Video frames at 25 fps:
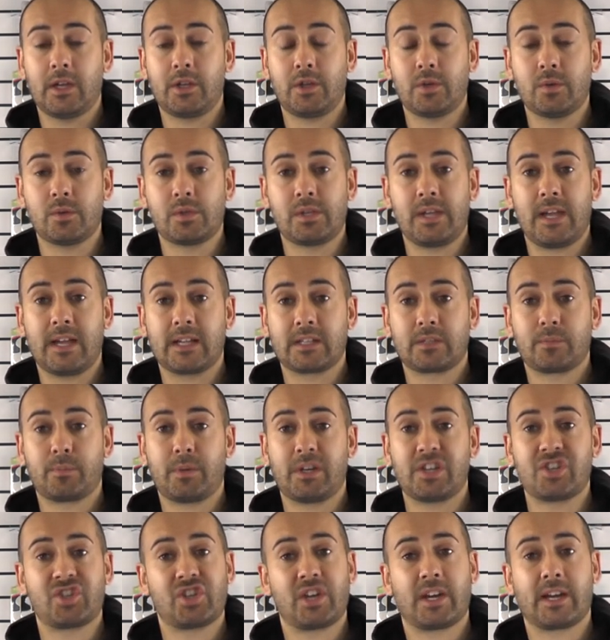use the
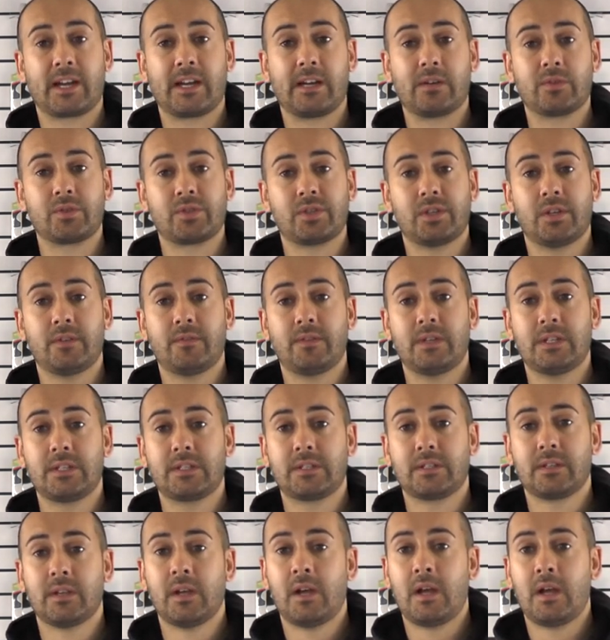express checkout service